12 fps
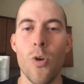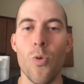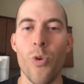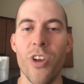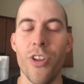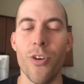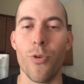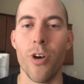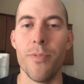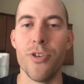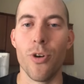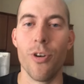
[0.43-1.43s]
When the
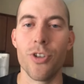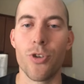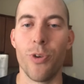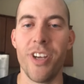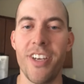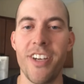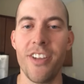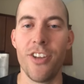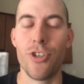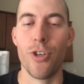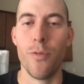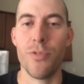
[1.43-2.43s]
crypt doors creak and the
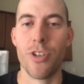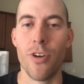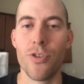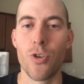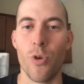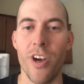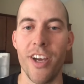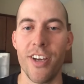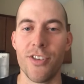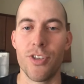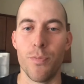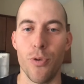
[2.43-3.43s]
tombstones
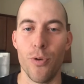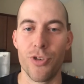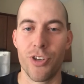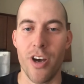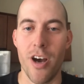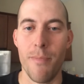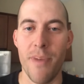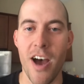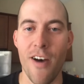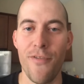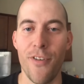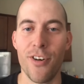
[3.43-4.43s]
quake, spooks come
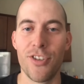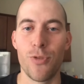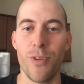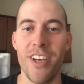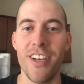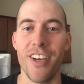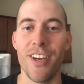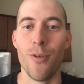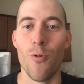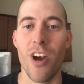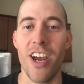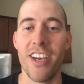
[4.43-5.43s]
out for a
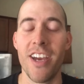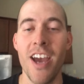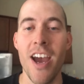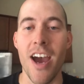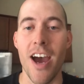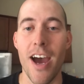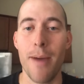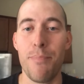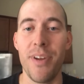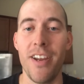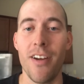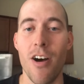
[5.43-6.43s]
swinging wake.
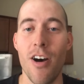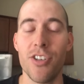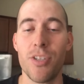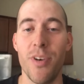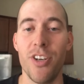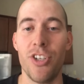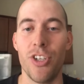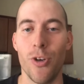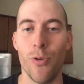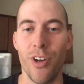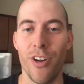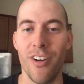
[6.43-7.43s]
Happy haunts
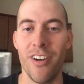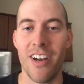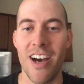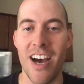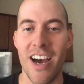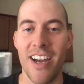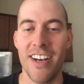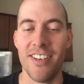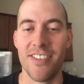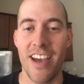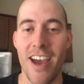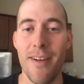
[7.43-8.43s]

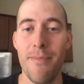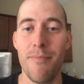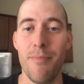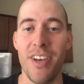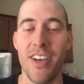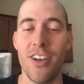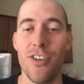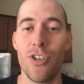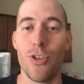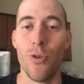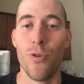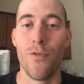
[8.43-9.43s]
materialize and begin
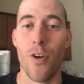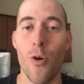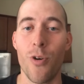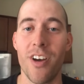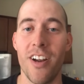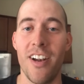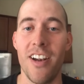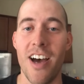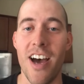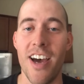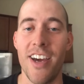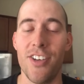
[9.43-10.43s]
to
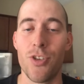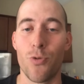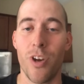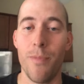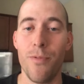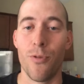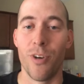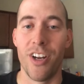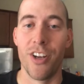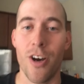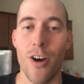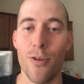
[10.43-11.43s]
vocalize. Grim,
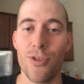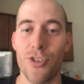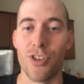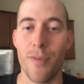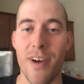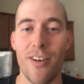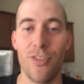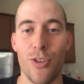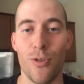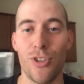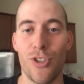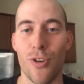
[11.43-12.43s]
grinning ghosts come out
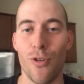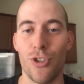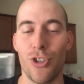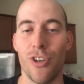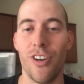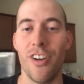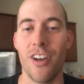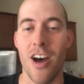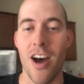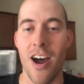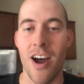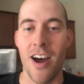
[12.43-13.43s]
to
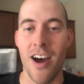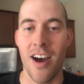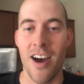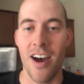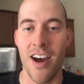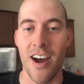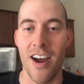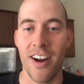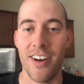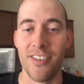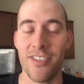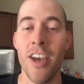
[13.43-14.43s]

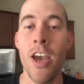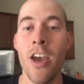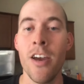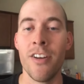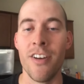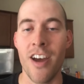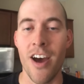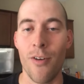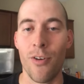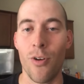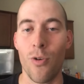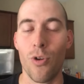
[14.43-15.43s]
socialize. Now
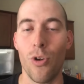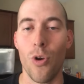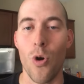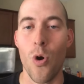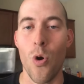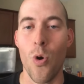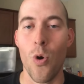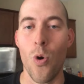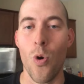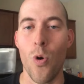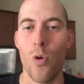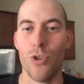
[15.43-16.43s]
don't
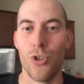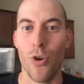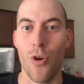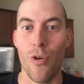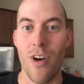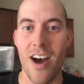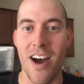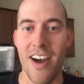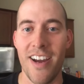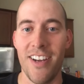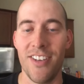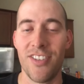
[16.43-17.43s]
close your
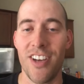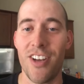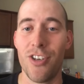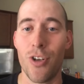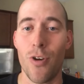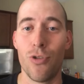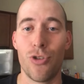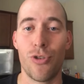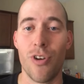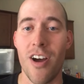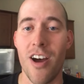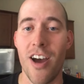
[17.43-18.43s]
eyes and don't
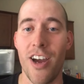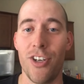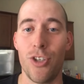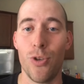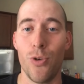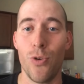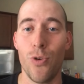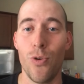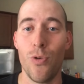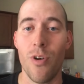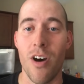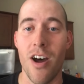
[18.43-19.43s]
try
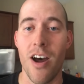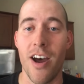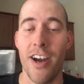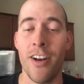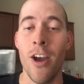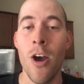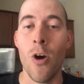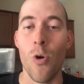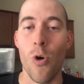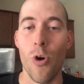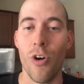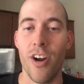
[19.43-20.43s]
to hide,
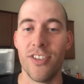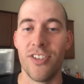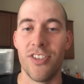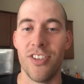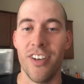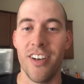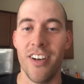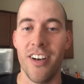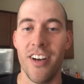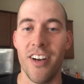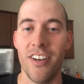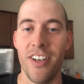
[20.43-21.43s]
or a
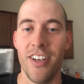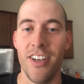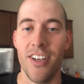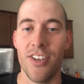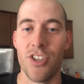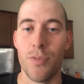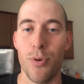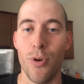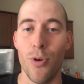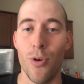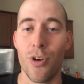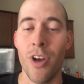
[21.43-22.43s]
silly
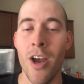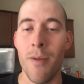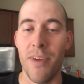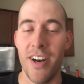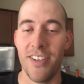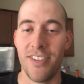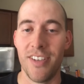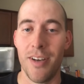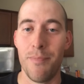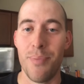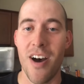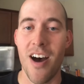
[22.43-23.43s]
spook may
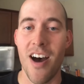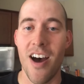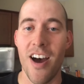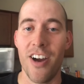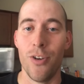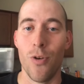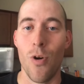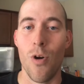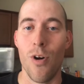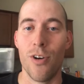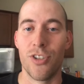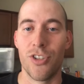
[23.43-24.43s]
sit by
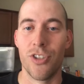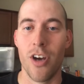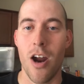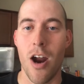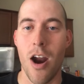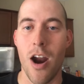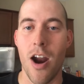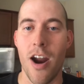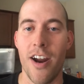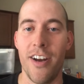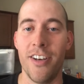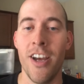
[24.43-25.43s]
your
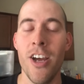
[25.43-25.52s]
side,